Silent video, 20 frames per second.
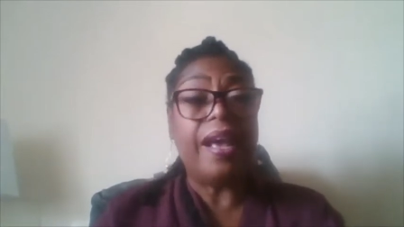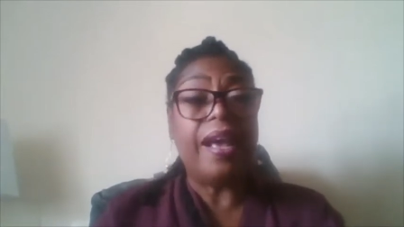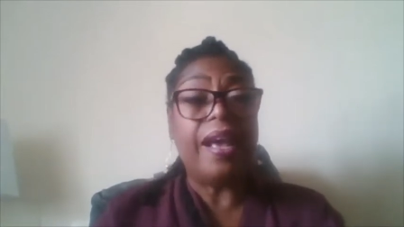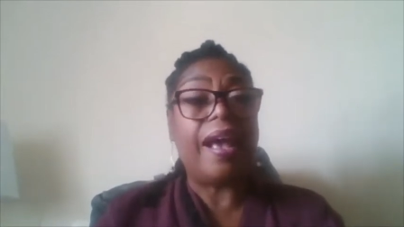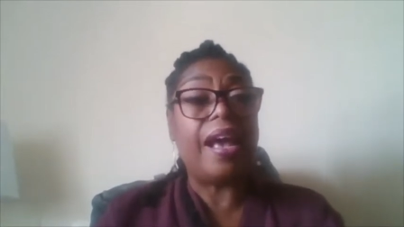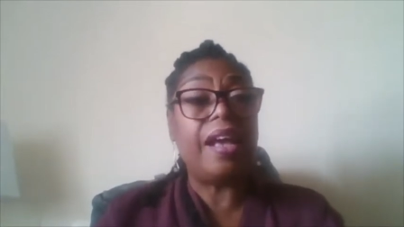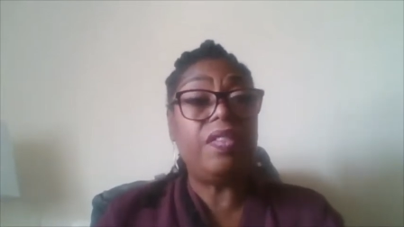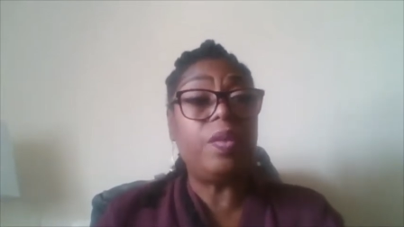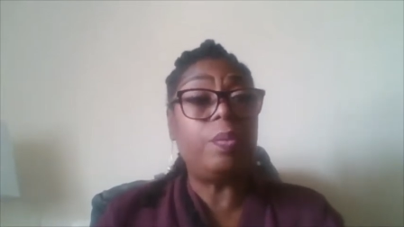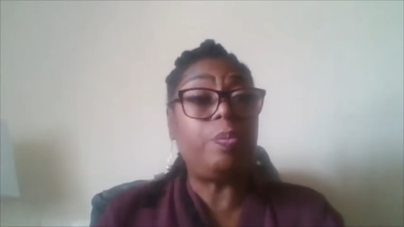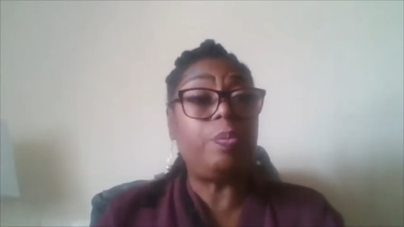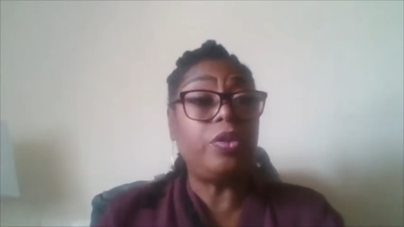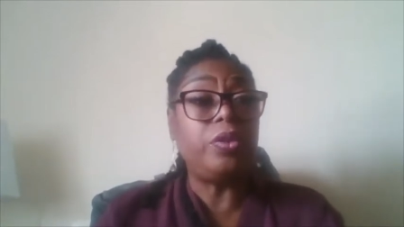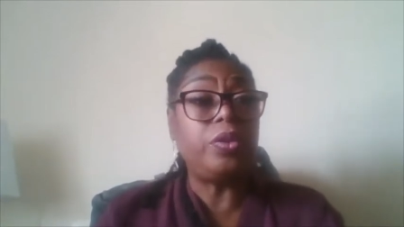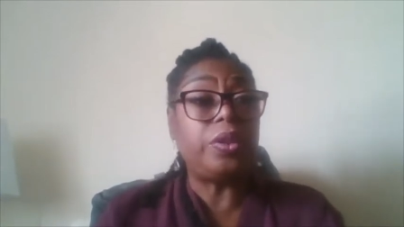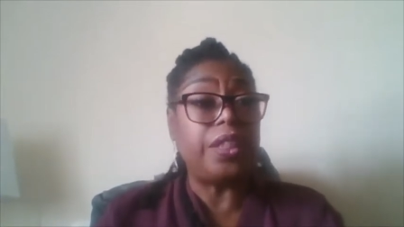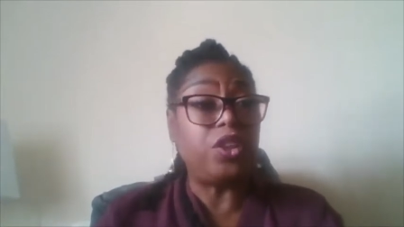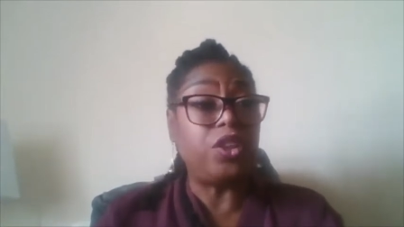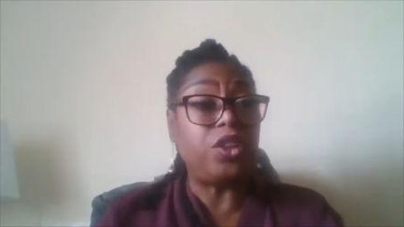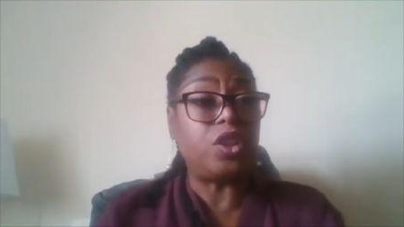and the
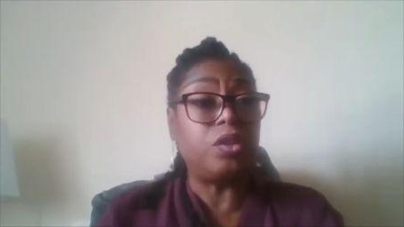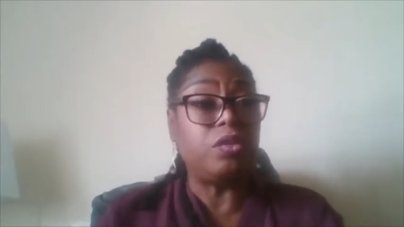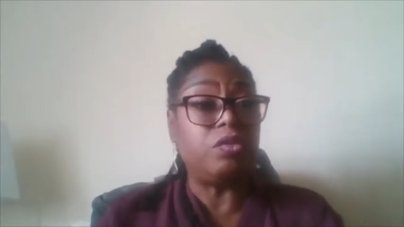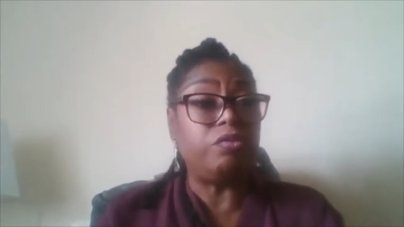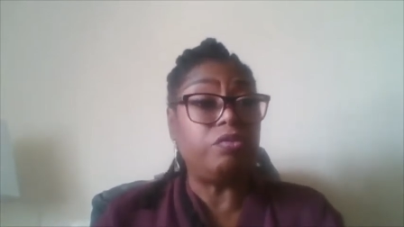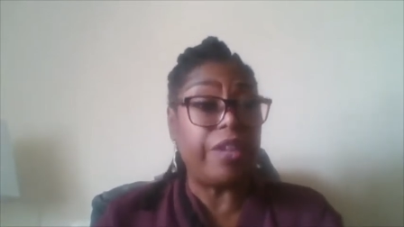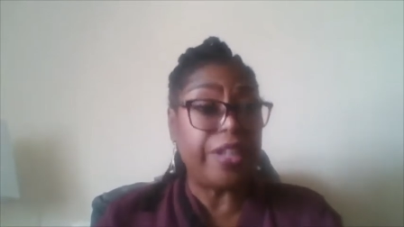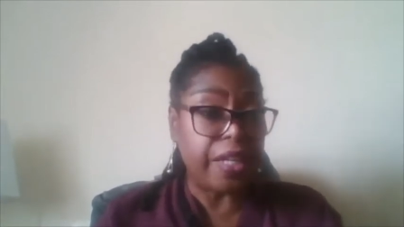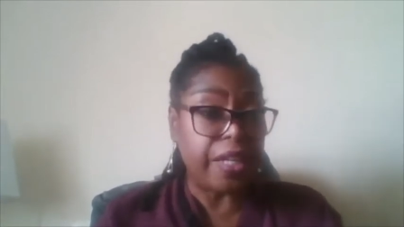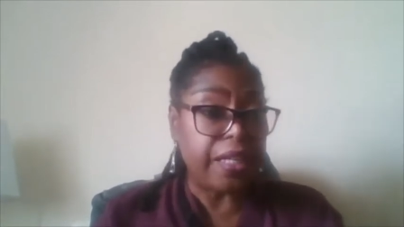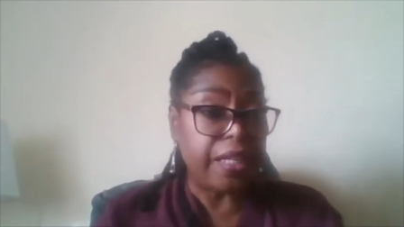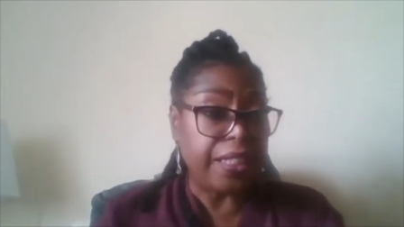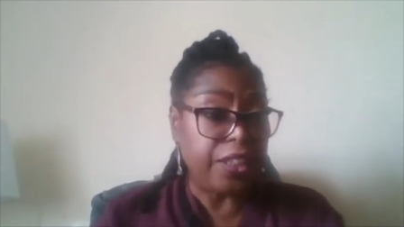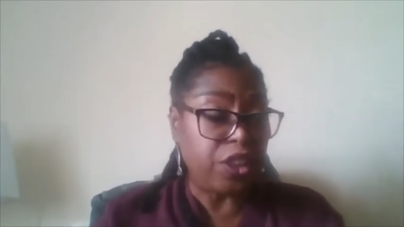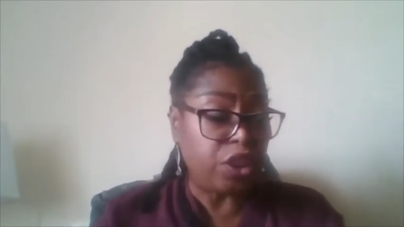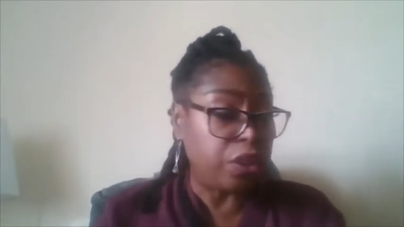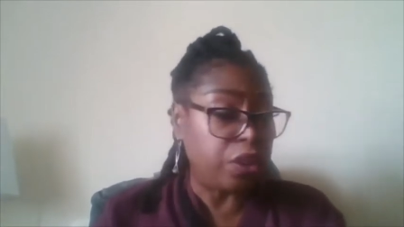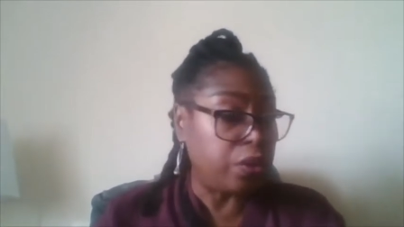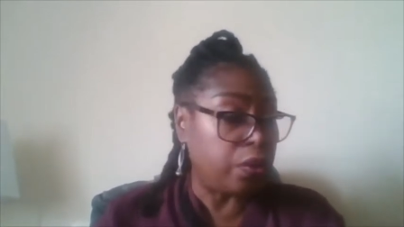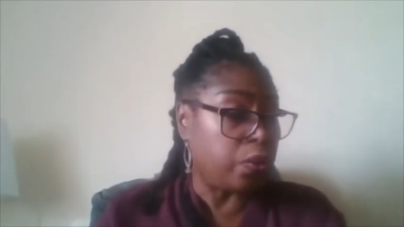Prudential
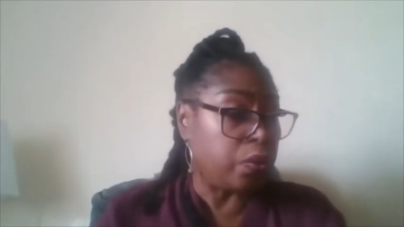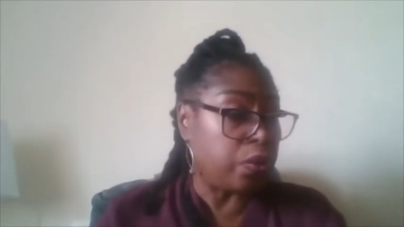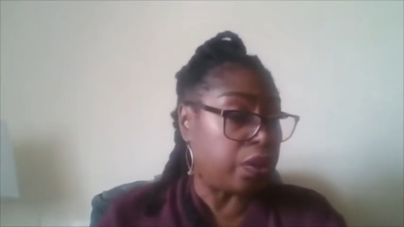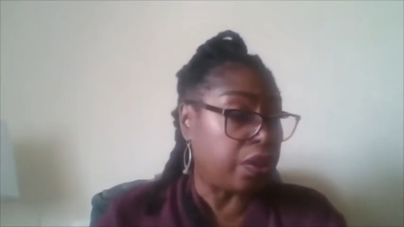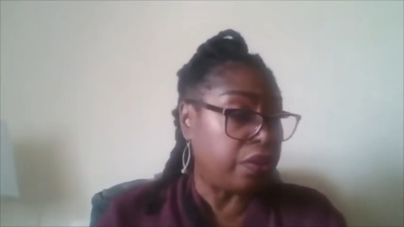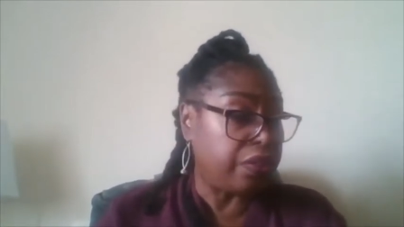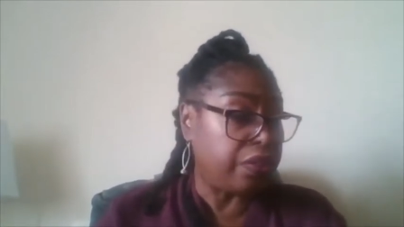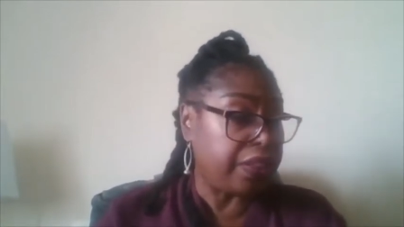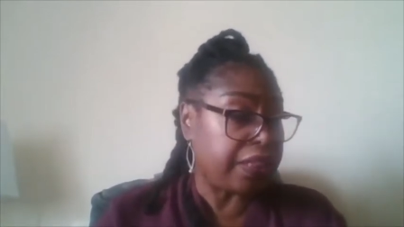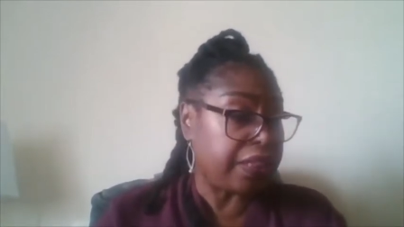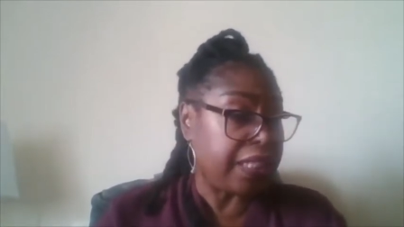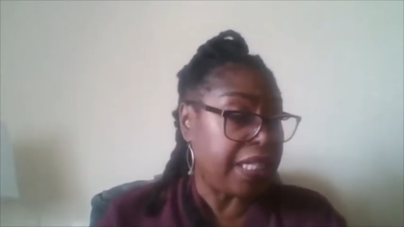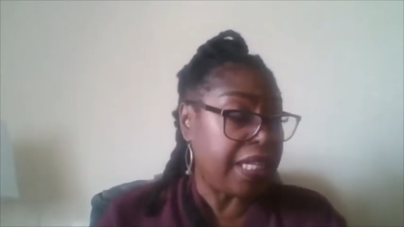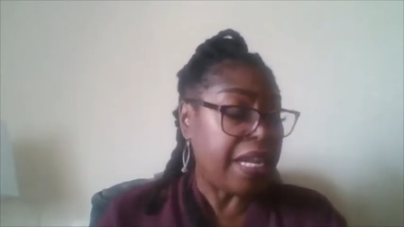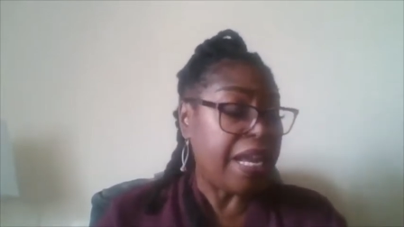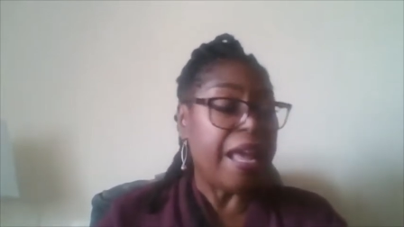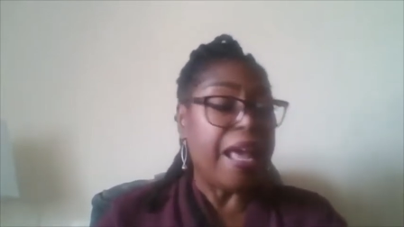Regulation Authority.